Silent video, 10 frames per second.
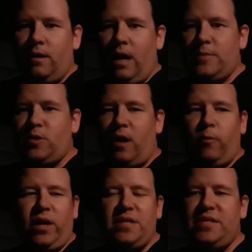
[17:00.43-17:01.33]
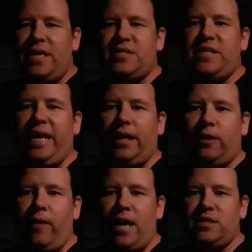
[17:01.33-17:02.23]
I'm sorry, when I see a snake in the
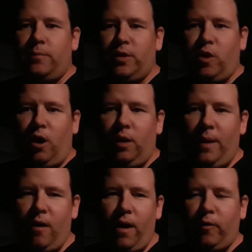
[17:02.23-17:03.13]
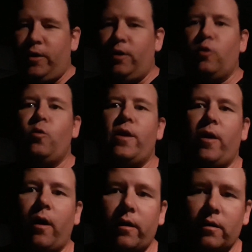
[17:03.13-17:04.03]
grass, I'm going to call them out. I don't care who they are.